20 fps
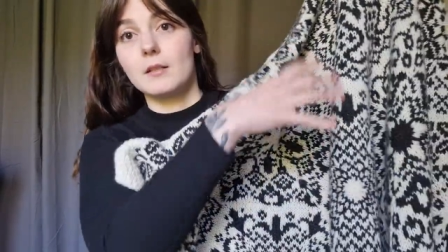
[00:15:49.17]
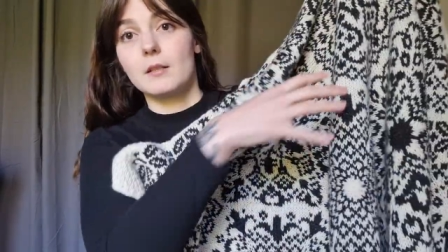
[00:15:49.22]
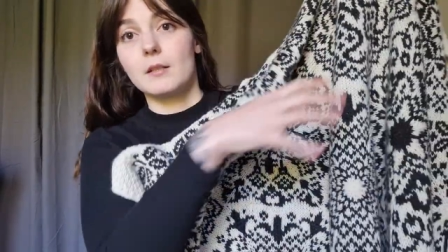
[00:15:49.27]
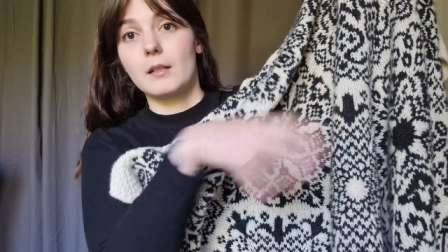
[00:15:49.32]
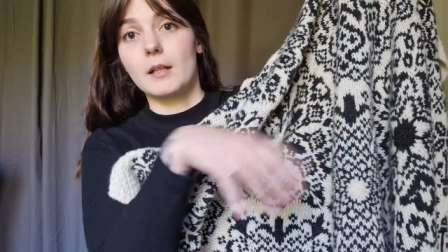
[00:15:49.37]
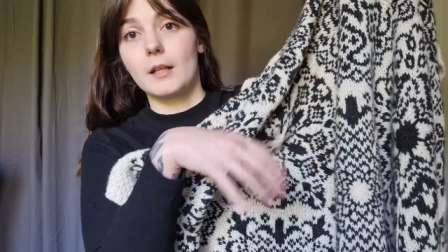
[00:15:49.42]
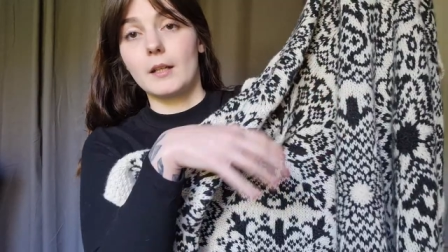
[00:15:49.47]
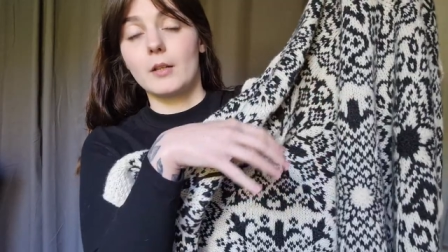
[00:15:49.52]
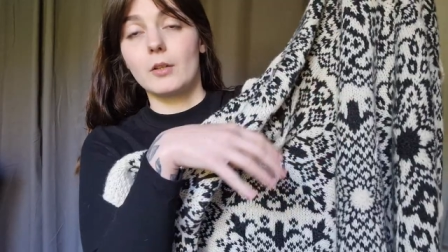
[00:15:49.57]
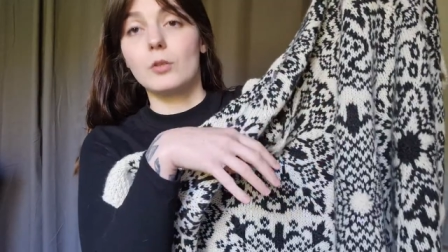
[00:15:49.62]

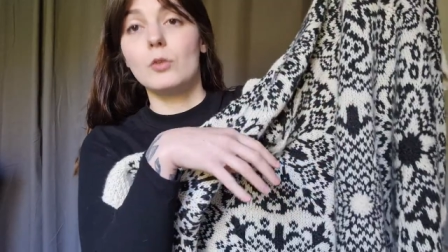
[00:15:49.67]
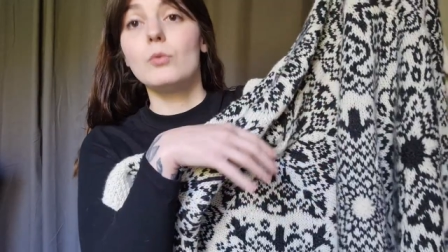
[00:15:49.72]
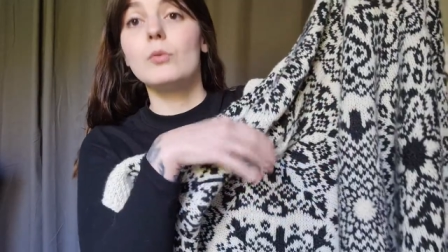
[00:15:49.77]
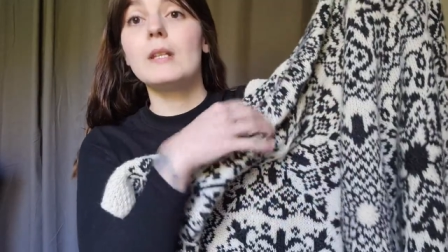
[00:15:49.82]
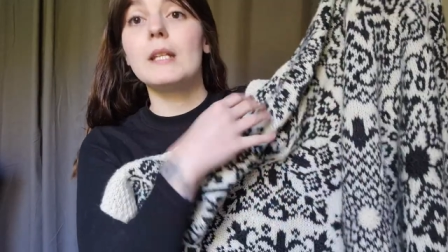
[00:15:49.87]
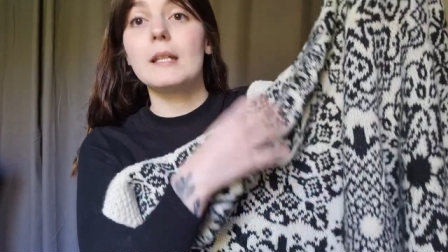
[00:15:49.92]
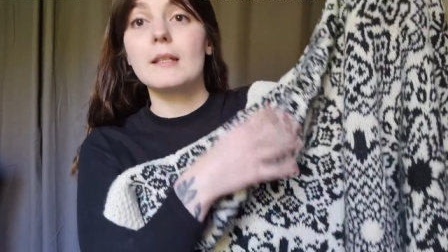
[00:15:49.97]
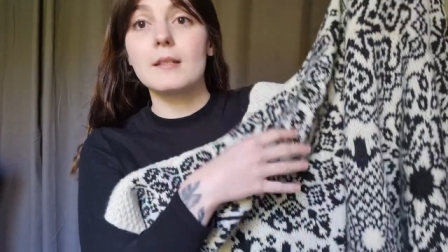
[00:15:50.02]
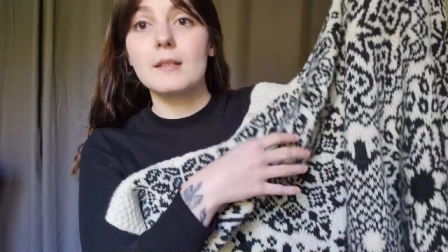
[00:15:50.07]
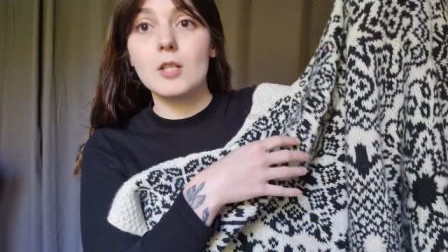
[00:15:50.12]
Like you
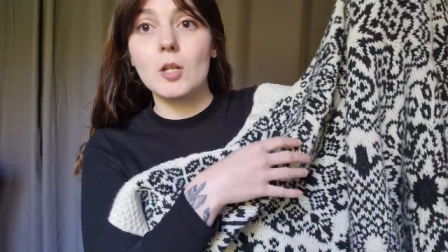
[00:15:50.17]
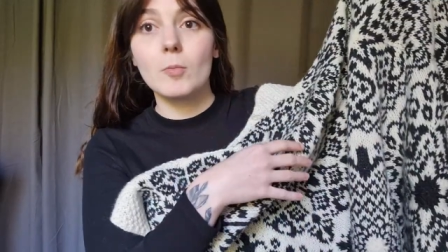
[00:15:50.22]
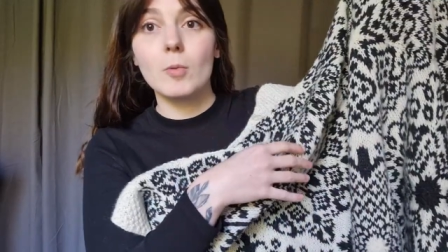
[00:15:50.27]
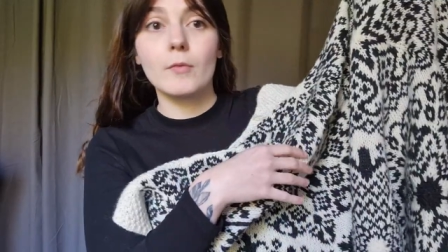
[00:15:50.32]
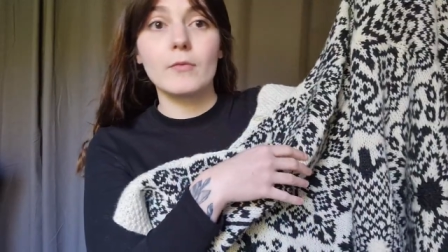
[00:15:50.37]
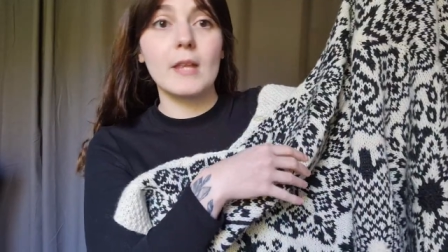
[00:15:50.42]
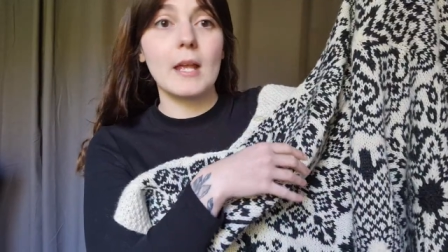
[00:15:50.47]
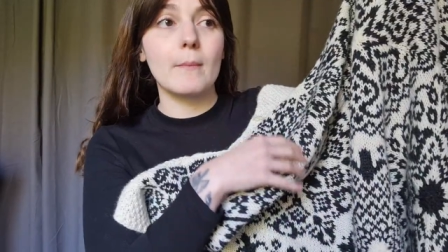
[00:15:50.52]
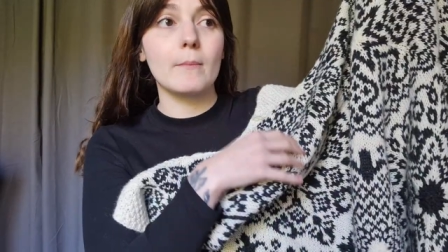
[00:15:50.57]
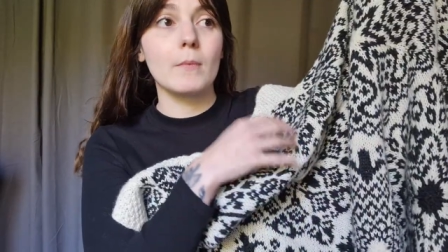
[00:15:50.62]
knit some
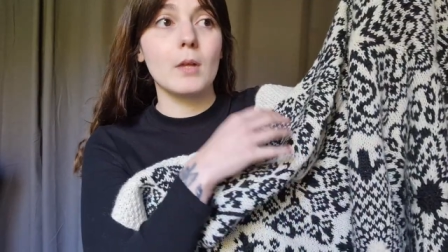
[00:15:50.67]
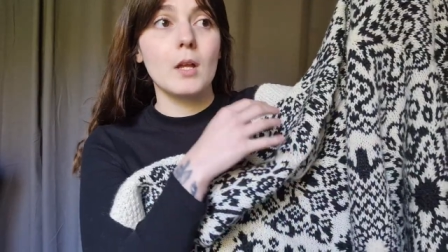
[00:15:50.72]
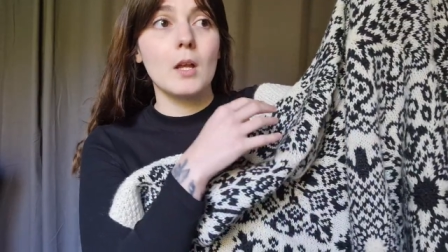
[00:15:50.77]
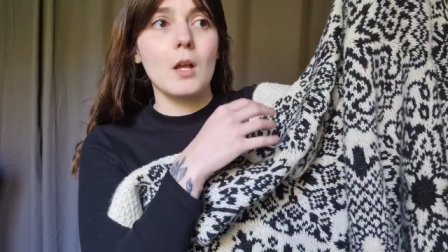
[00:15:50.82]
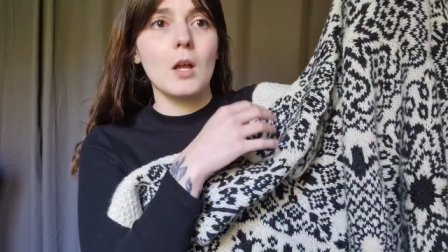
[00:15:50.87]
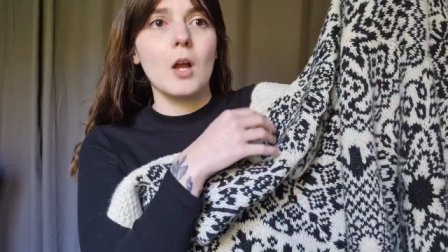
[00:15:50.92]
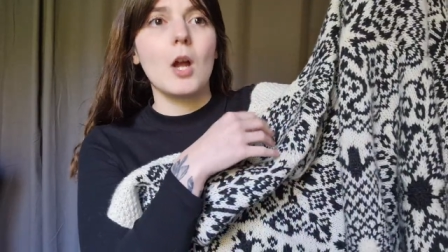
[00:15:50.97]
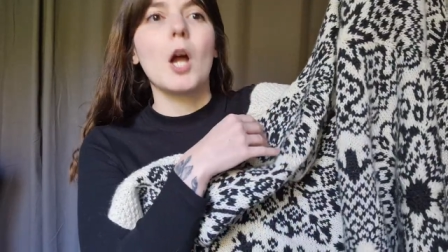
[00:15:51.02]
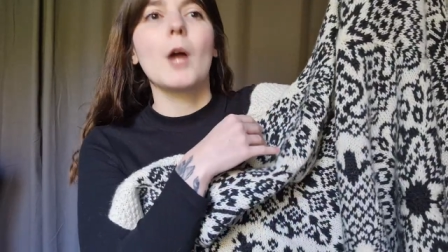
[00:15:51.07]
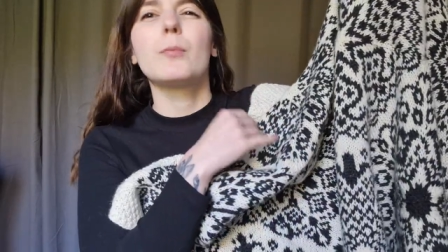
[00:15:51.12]
of them
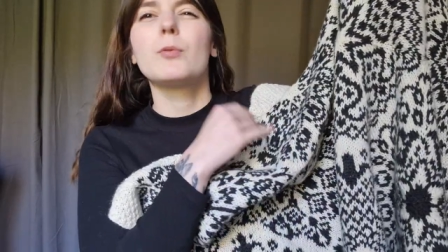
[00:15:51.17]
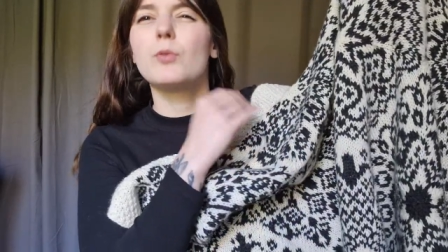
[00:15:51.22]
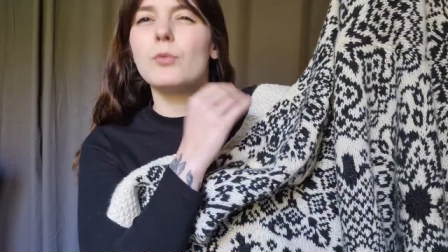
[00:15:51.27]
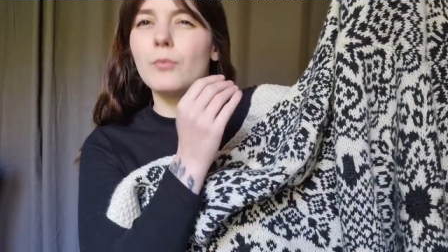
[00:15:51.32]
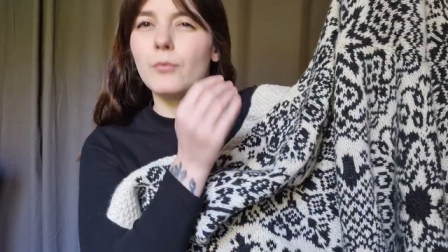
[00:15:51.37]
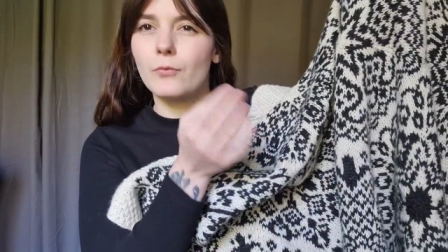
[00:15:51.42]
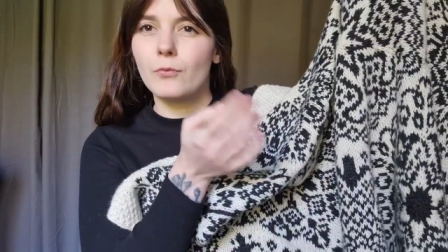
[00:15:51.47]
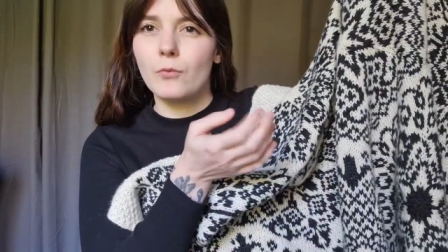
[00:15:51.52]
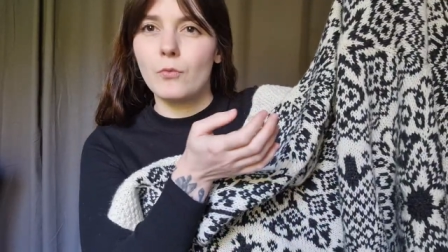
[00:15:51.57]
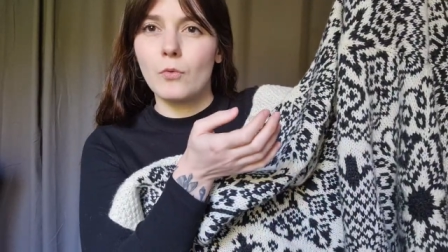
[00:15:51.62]
up to
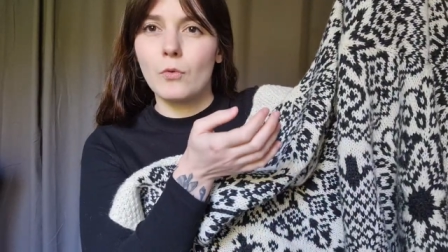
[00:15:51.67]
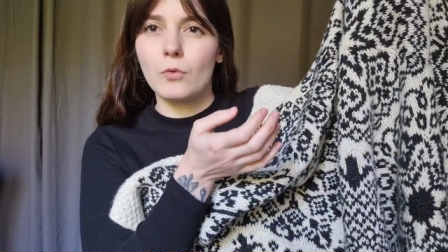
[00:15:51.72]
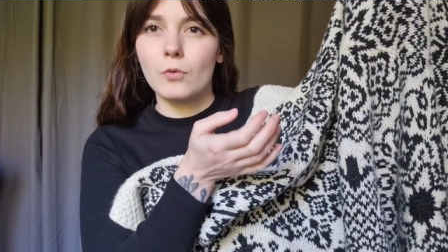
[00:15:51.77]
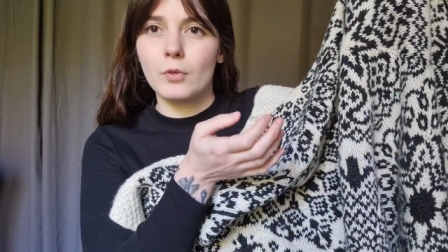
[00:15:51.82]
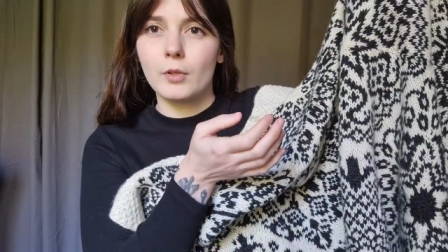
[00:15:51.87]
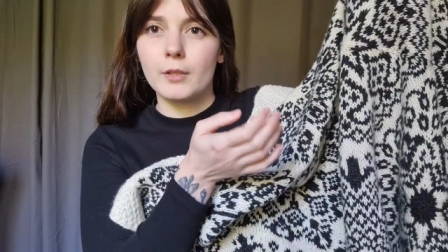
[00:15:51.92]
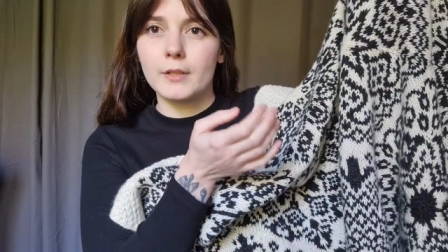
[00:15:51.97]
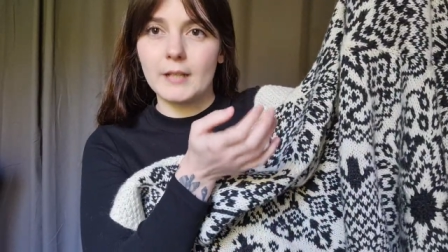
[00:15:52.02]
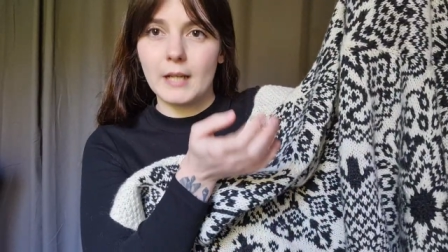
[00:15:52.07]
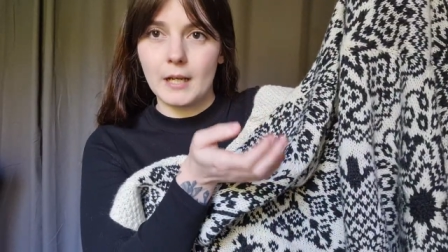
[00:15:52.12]

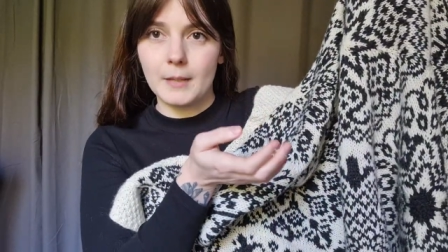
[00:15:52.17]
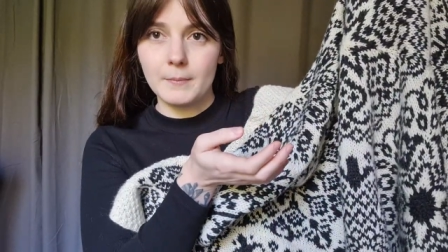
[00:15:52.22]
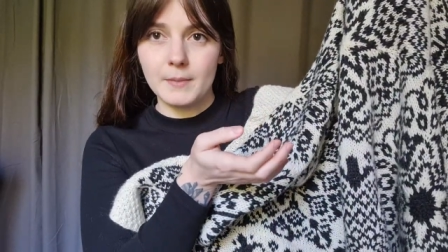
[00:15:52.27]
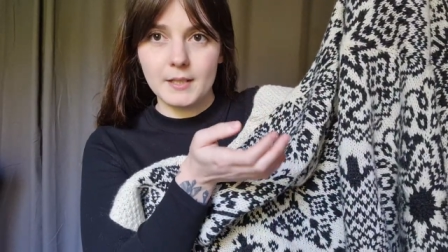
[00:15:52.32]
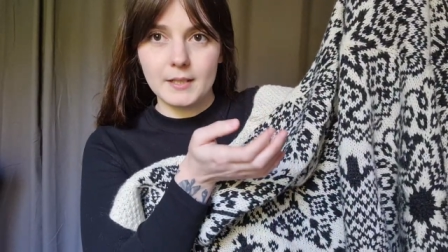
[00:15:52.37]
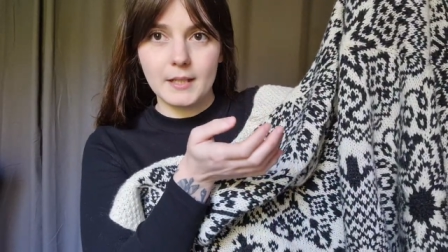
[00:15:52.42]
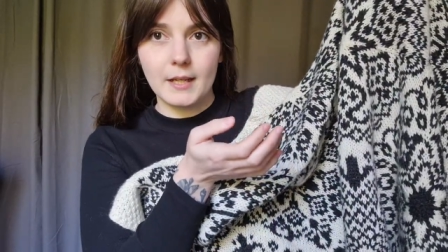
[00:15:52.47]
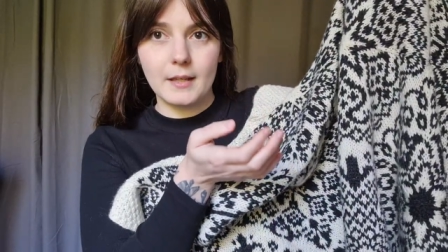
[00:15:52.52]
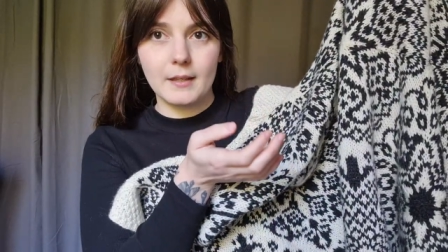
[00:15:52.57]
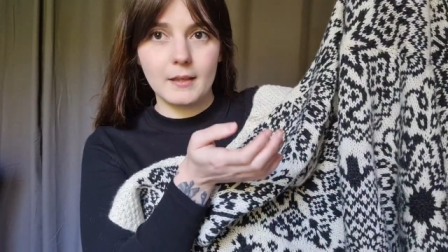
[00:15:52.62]
4
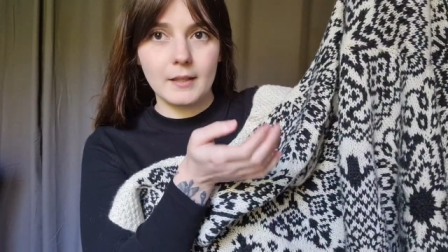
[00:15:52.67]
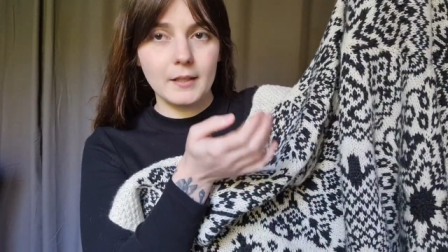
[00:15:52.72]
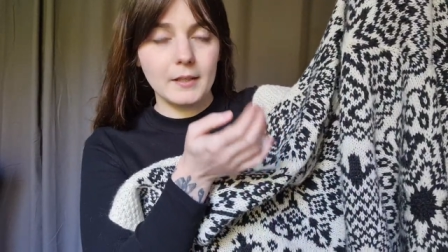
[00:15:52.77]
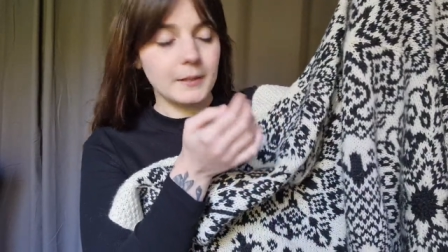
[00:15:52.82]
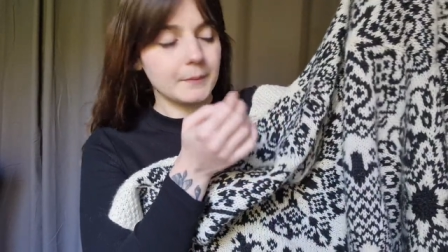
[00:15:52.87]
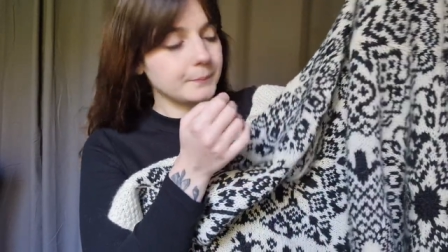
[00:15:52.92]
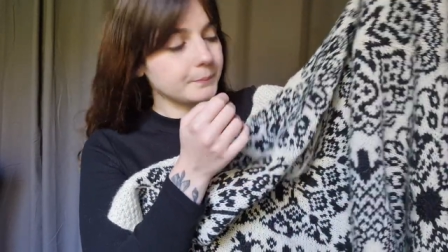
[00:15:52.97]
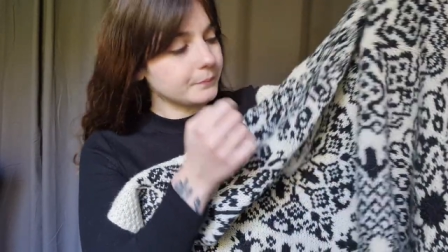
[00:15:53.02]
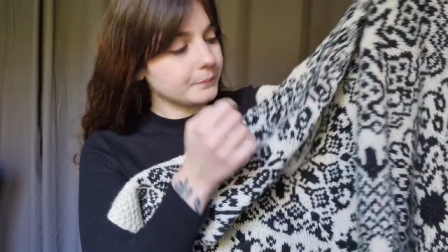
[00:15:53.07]
times, I think.